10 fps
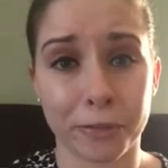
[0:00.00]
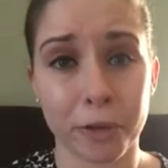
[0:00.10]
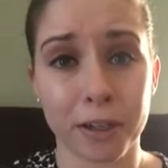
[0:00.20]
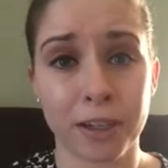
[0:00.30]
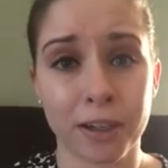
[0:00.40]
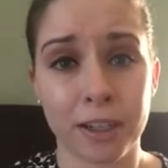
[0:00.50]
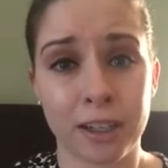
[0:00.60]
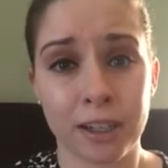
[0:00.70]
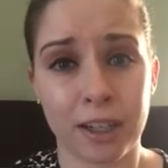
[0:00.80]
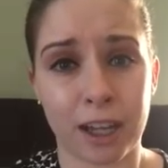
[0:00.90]
for.
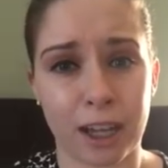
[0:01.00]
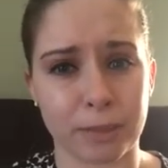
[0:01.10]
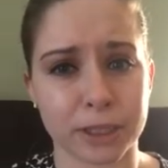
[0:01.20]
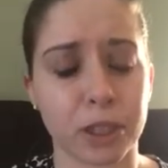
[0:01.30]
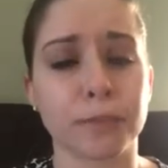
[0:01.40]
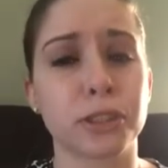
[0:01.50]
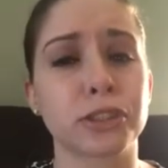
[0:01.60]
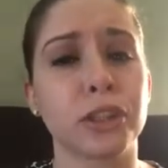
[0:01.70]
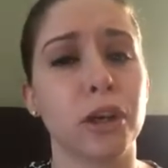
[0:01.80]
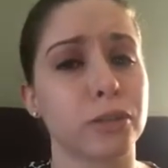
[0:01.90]
So I'm
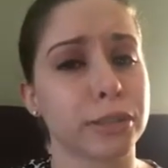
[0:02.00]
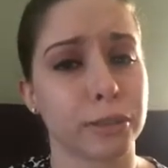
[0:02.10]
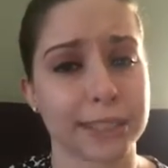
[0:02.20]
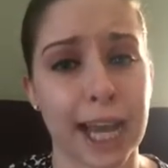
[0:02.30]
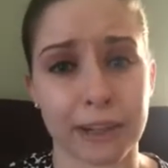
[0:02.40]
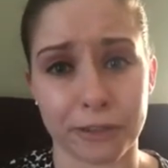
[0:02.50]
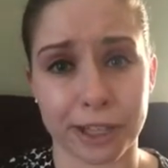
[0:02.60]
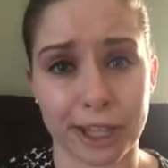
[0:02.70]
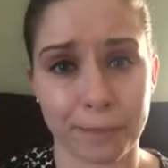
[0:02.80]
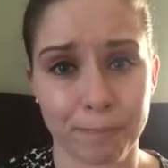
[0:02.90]
so sad for
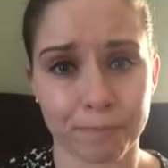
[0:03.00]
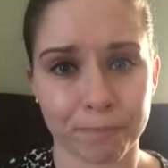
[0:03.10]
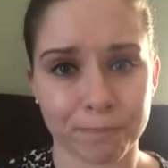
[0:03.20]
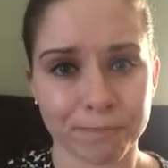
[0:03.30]
them.